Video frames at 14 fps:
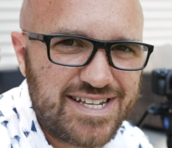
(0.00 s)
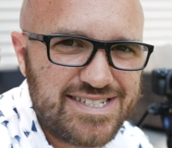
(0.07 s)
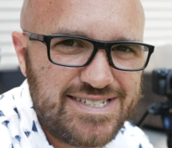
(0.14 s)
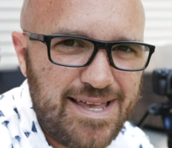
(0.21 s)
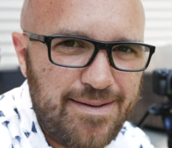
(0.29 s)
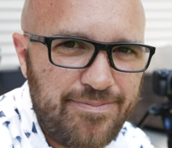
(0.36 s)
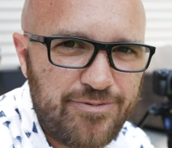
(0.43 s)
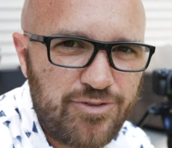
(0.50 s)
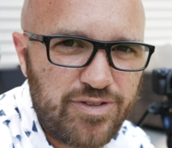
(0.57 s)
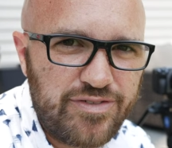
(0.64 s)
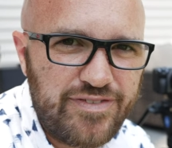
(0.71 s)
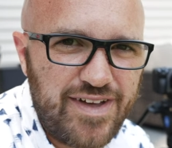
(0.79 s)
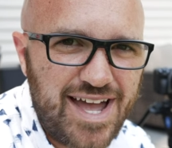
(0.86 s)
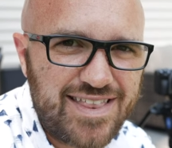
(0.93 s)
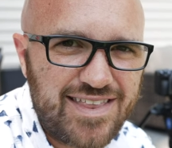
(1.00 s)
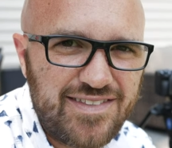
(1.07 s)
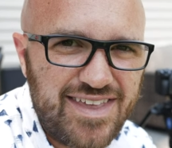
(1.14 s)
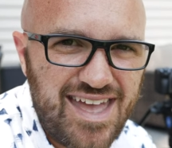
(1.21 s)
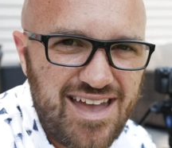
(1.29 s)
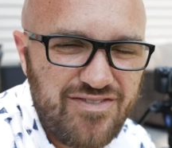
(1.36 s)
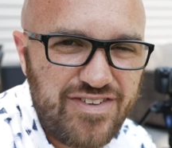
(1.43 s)
except for the fact that
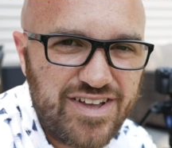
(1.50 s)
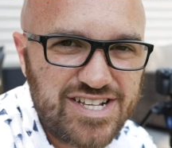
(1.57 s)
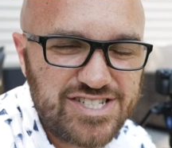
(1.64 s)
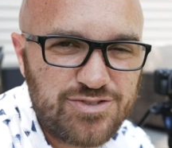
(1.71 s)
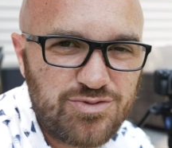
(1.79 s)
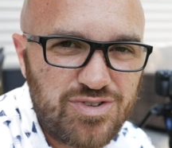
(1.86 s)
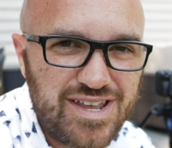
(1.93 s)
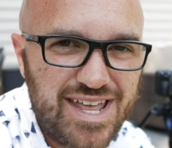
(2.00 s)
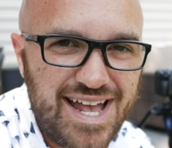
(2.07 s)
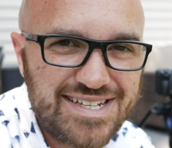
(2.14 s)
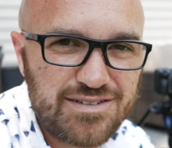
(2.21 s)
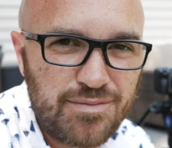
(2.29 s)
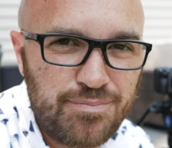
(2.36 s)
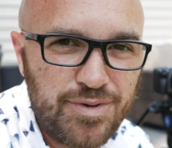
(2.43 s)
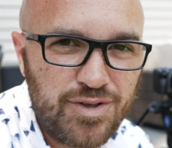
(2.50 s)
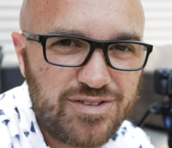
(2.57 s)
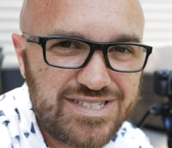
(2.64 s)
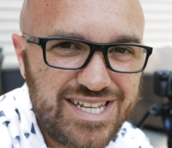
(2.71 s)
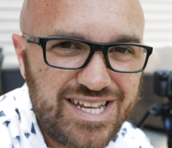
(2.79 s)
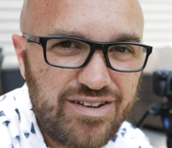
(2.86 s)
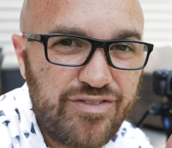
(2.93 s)
the FX3 has a
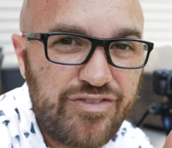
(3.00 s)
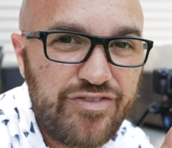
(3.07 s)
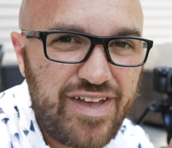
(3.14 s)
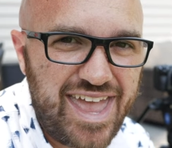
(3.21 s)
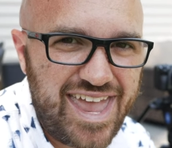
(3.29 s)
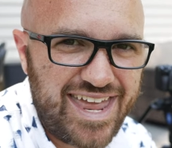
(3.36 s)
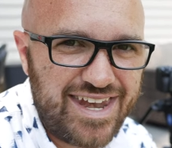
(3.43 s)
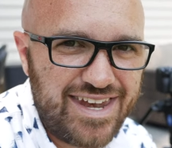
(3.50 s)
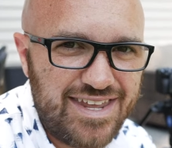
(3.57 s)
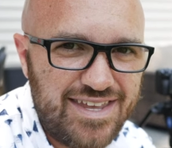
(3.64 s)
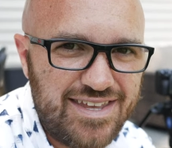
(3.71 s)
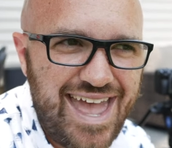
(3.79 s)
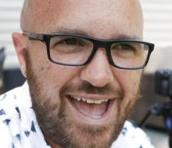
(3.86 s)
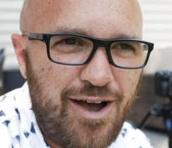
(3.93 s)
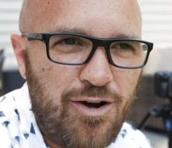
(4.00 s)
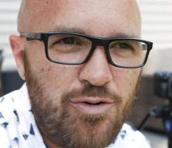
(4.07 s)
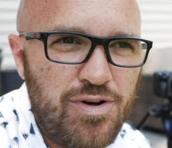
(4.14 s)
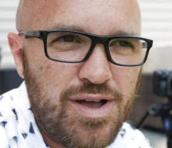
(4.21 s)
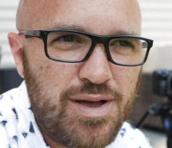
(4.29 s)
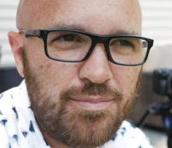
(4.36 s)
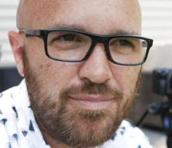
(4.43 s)
built-in fan. How
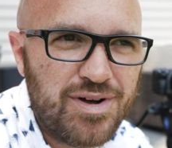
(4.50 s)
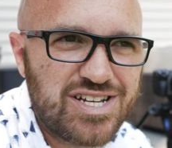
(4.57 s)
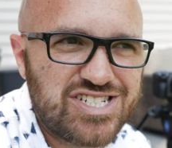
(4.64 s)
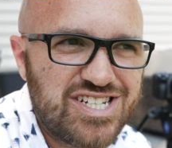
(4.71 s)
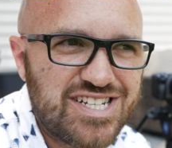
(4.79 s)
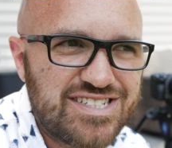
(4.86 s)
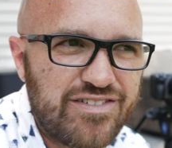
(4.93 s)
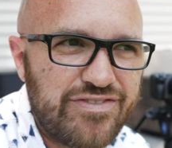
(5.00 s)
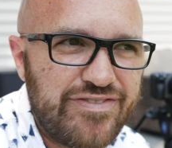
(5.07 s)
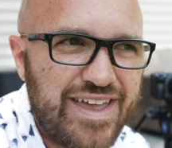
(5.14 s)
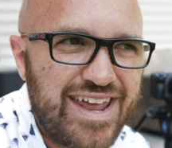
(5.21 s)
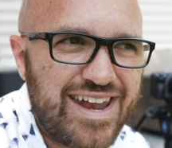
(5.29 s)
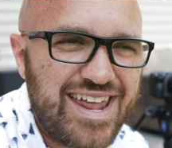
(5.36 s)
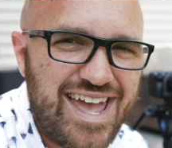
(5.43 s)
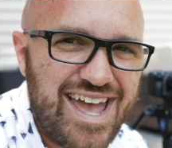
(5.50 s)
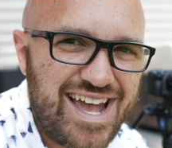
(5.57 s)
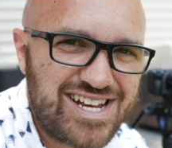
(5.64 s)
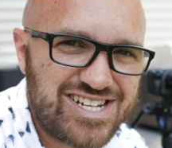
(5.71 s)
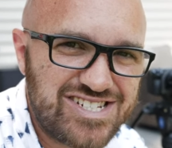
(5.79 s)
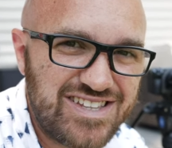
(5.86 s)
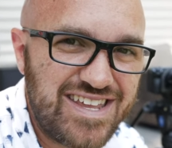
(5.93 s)
much does the fan
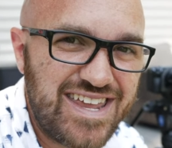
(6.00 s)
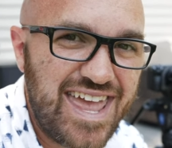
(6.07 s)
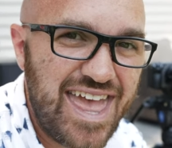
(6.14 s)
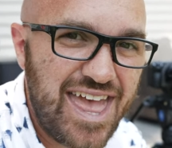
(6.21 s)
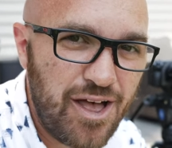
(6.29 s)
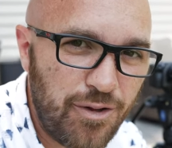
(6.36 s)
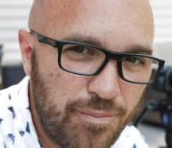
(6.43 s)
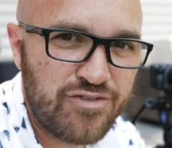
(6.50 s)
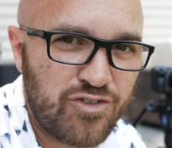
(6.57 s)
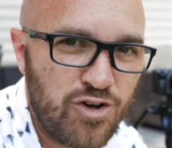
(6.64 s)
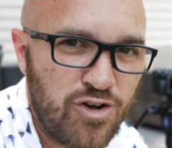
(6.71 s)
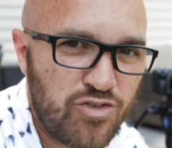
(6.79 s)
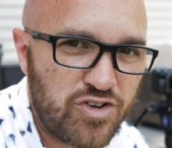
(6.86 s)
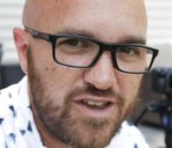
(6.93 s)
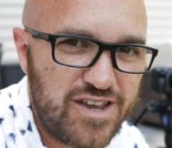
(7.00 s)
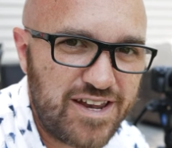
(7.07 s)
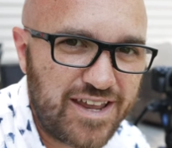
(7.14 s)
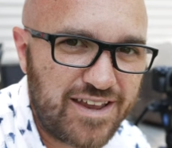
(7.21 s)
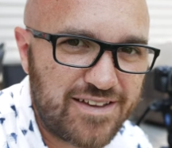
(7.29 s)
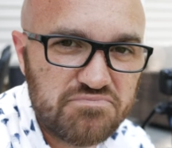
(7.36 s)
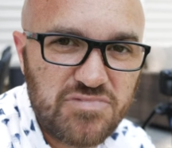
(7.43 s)
actually help for overheating?
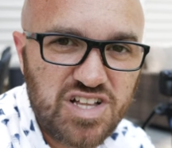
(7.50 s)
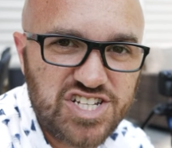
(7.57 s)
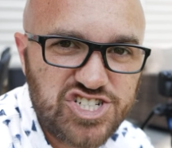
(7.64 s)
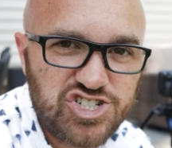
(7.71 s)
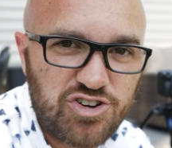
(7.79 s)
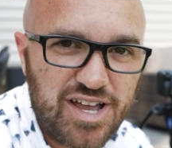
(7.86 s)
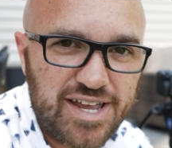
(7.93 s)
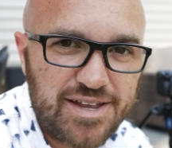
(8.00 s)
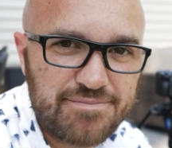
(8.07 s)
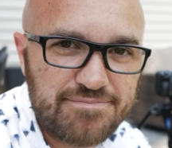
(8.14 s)
Let's try it.